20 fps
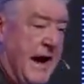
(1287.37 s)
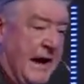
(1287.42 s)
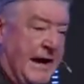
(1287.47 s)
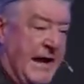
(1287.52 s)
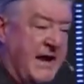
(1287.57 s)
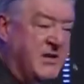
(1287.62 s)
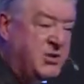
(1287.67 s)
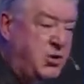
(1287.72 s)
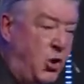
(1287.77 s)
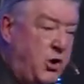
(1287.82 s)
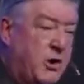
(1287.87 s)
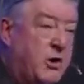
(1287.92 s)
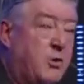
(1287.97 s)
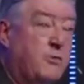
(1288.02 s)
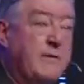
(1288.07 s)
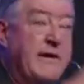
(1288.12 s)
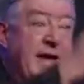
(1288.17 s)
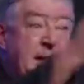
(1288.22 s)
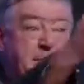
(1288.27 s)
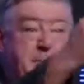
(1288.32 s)
And he started
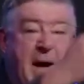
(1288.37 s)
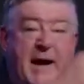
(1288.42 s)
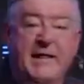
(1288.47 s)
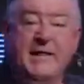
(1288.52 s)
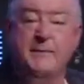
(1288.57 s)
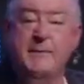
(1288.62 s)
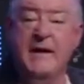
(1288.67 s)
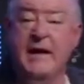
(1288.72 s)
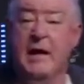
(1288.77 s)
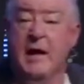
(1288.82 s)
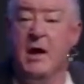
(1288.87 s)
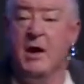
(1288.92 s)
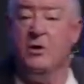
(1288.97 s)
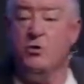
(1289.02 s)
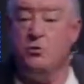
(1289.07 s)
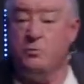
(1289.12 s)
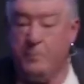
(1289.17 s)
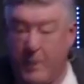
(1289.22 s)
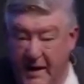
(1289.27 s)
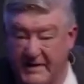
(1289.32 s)
to relate back to me.
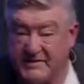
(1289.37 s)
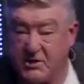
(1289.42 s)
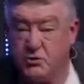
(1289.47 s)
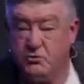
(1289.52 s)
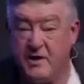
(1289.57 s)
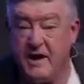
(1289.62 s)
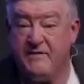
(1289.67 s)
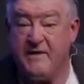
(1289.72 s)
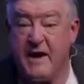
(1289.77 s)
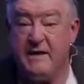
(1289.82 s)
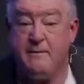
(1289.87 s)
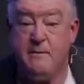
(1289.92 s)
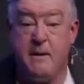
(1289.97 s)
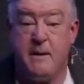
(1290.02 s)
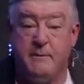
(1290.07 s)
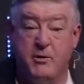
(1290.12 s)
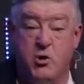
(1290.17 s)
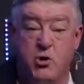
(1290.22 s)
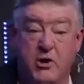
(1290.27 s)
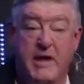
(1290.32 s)
Pastor Trevor, I
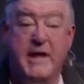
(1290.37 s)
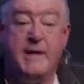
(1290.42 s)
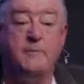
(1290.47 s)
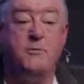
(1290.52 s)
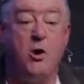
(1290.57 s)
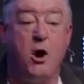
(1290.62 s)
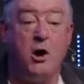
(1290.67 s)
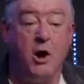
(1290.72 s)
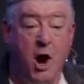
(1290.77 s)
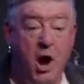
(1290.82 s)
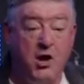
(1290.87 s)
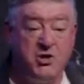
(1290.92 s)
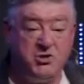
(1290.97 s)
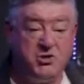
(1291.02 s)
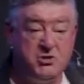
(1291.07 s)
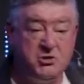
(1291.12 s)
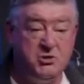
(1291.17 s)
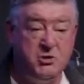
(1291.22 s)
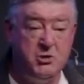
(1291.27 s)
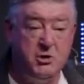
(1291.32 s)
remember you came to our
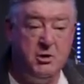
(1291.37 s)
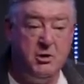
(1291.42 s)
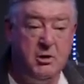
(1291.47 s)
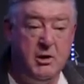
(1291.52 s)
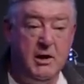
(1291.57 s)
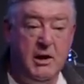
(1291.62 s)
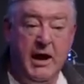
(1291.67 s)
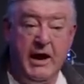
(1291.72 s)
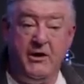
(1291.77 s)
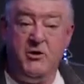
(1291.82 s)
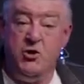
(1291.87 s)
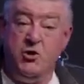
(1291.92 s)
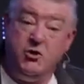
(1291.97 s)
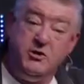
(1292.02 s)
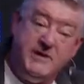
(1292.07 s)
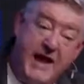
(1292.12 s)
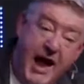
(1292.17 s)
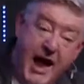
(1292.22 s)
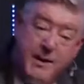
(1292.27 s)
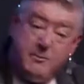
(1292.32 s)
house. And you
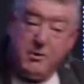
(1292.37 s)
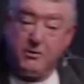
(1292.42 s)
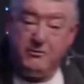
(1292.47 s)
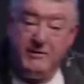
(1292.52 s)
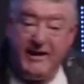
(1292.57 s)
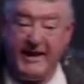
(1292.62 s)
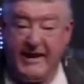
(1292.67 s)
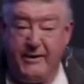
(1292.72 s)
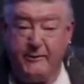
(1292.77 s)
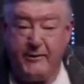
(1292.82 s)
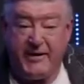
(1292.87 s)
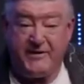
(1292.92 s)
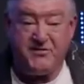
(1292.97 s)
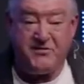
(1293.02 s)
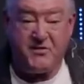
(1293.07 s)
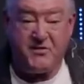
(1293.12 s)
and Dad were really great